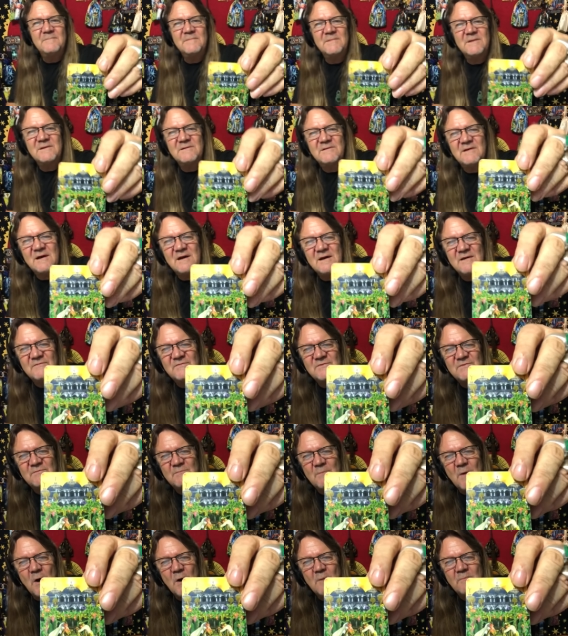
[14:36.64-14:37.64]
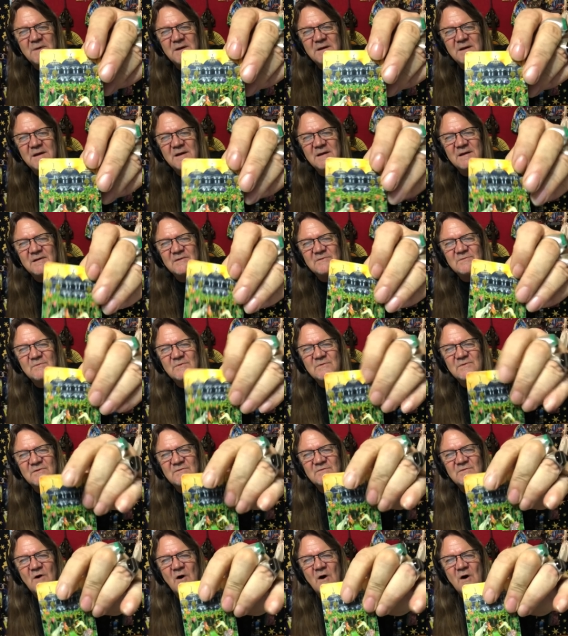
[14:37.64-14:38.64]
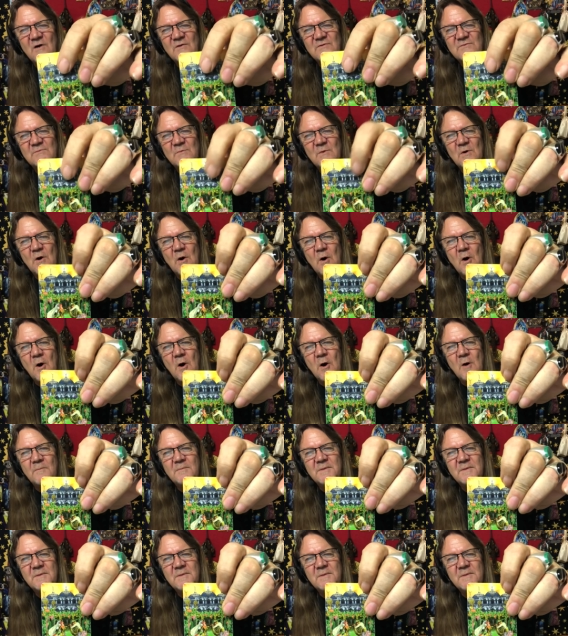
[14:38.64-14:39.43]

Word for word: the day of small beginnings with the Taj Mahal